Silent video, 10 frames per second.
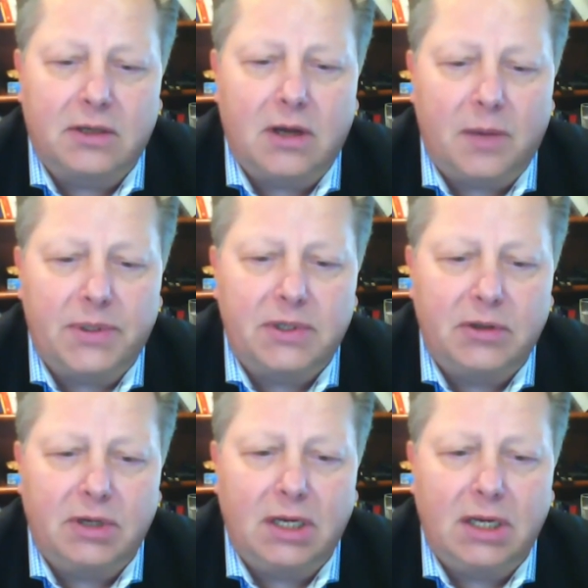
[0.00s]
that there's an
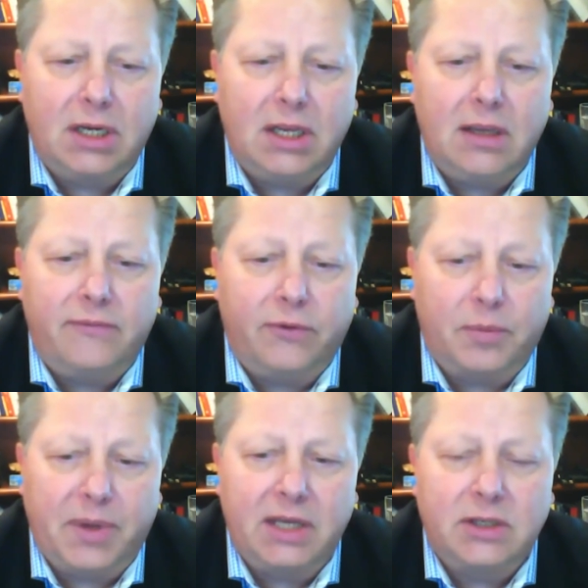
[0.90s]
opportunity
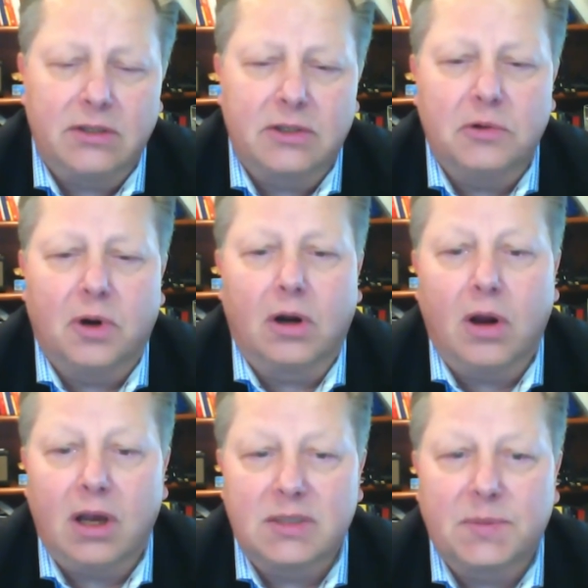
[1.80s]
for patients who
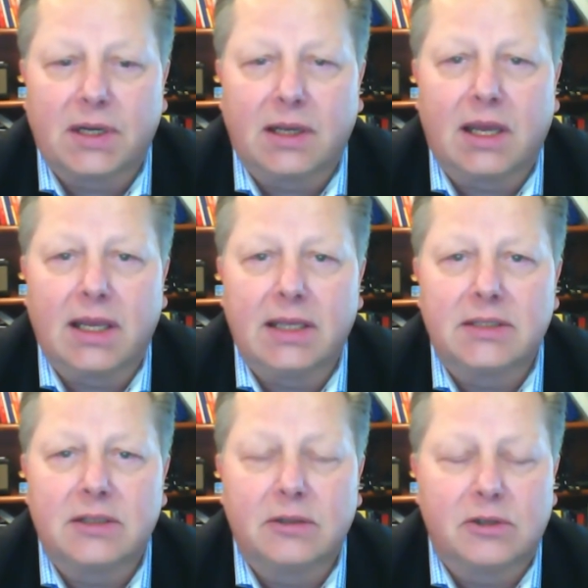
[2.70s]
are
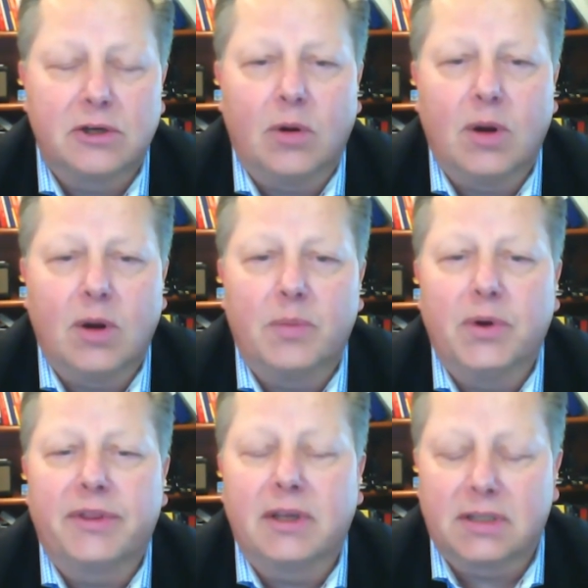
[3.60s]
hospitalized to show up
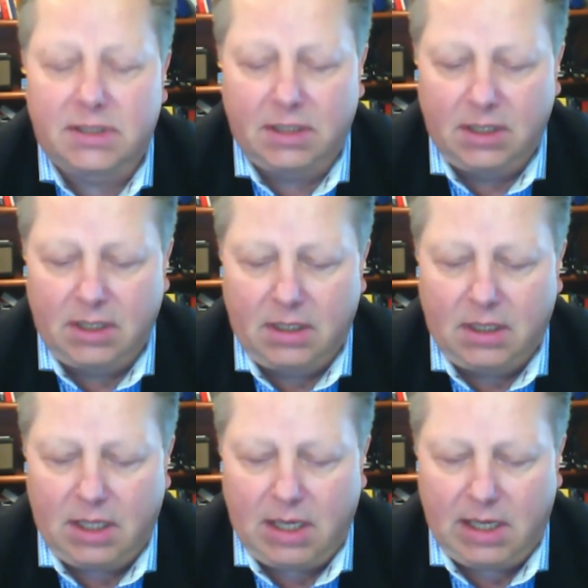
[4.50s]
with this
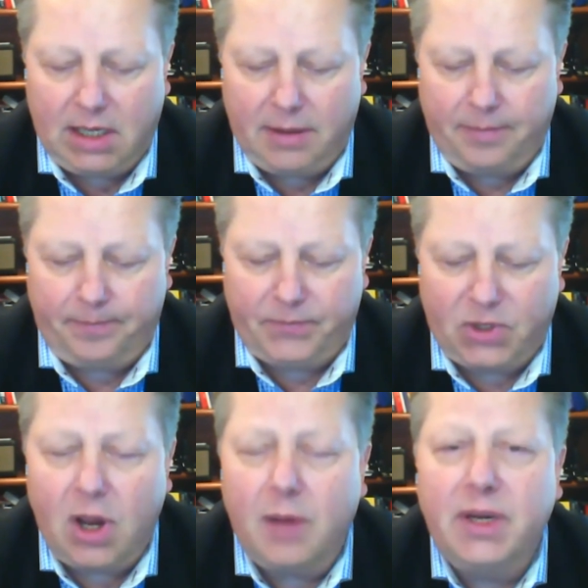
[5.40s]

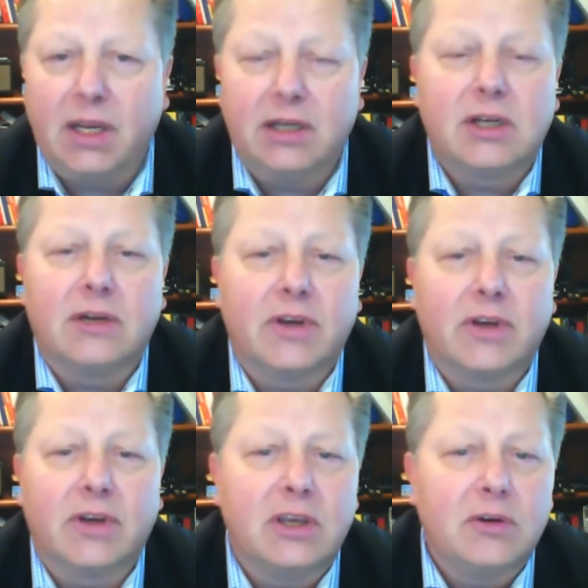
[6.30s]
combination
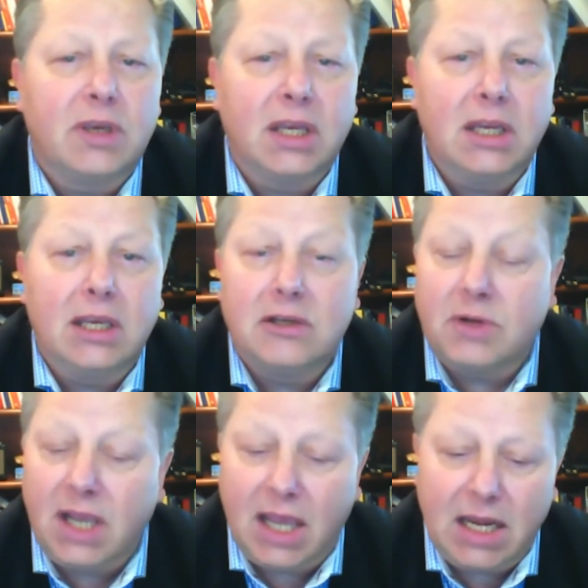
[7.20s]
of acute kidney
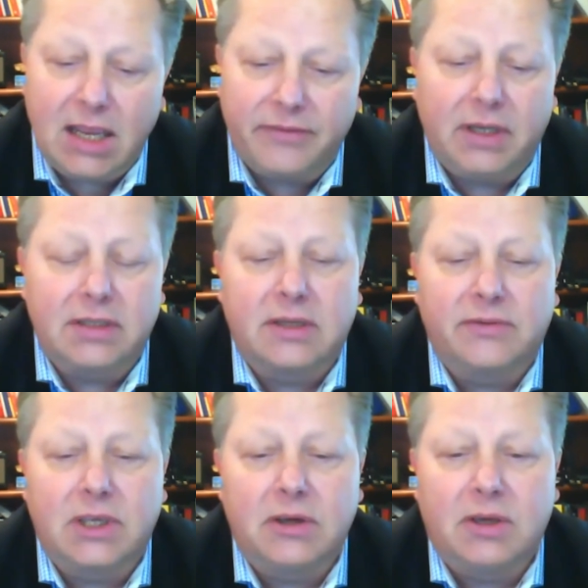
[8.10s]
injury, any
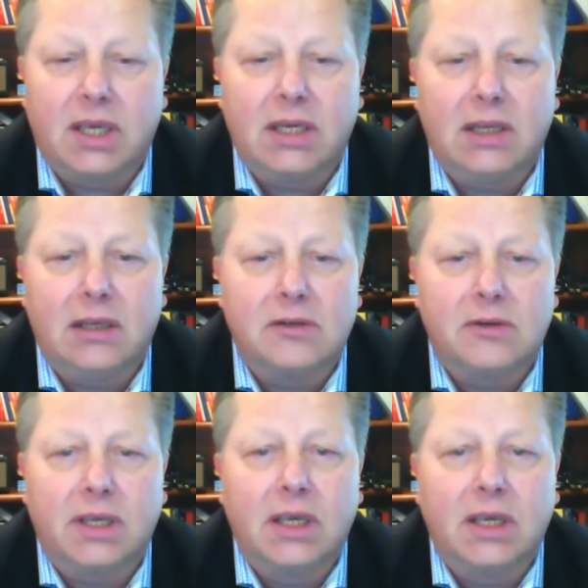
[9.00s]
evidence of acute kidney
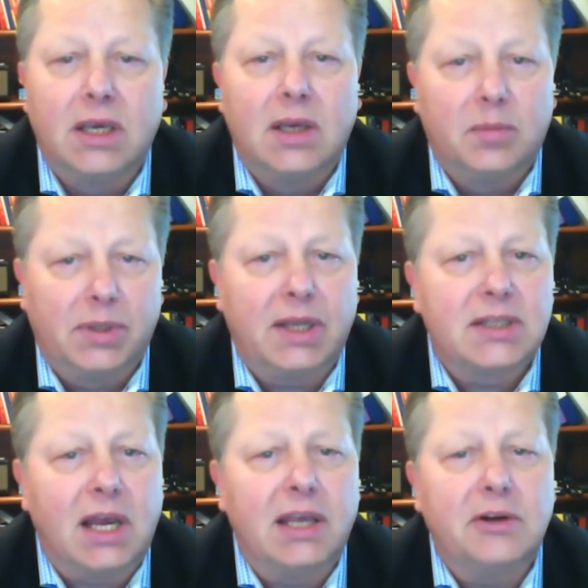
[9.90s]
injury,
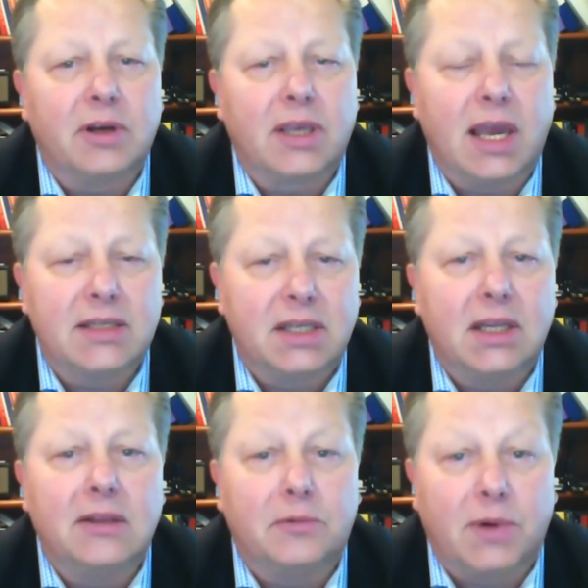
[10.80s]
plus high uric
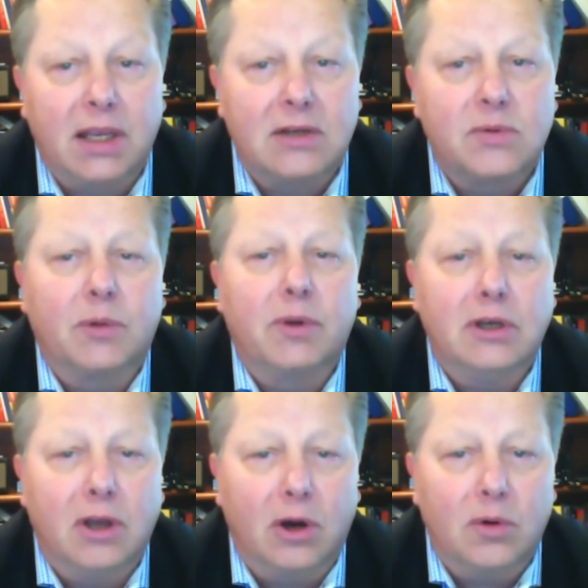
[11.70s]
acid in the range where
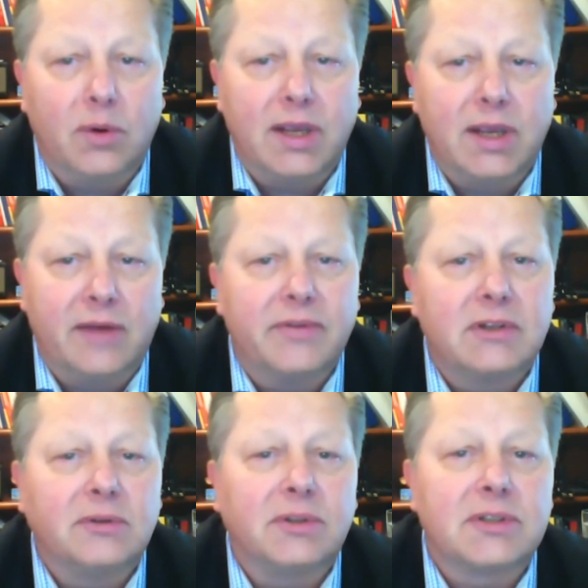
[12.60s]
we know we have the
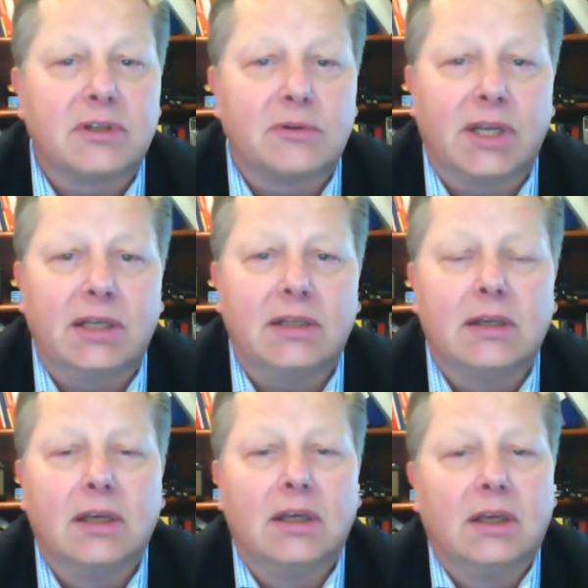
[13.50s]
tools to treat
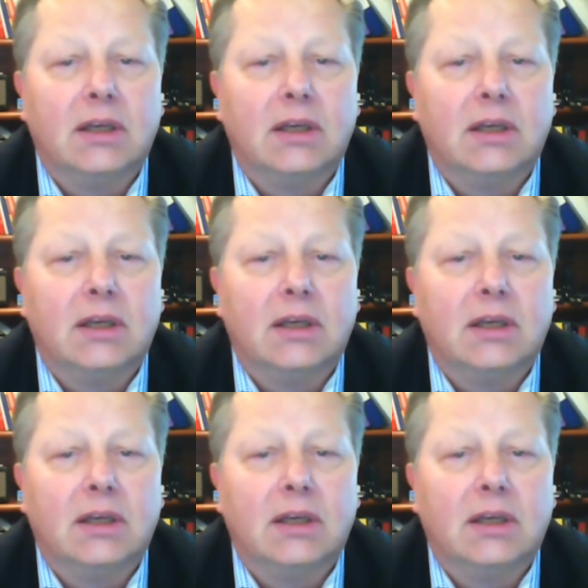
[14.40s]
it.